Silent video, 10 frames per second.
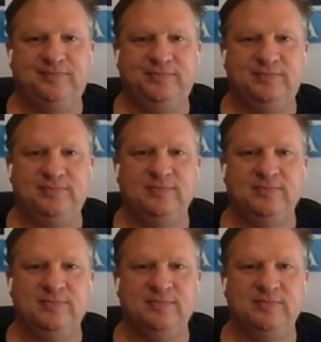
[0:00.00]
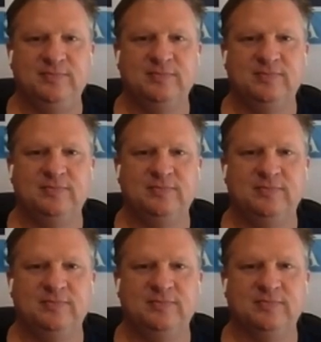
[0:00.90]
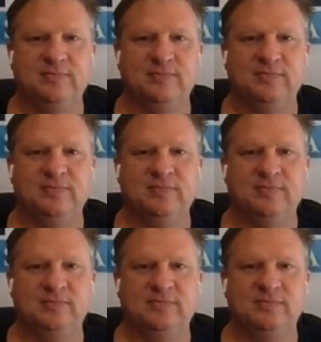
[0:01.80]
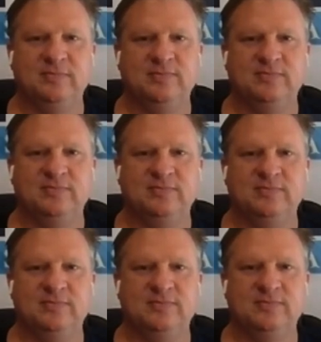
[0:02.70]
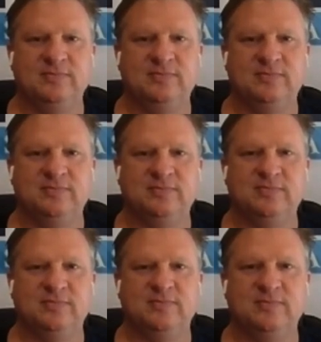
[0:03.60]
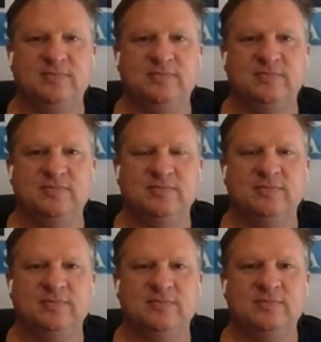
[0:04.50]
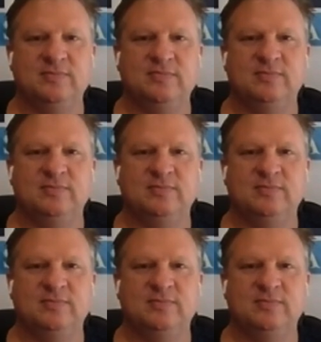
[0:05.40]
(silent)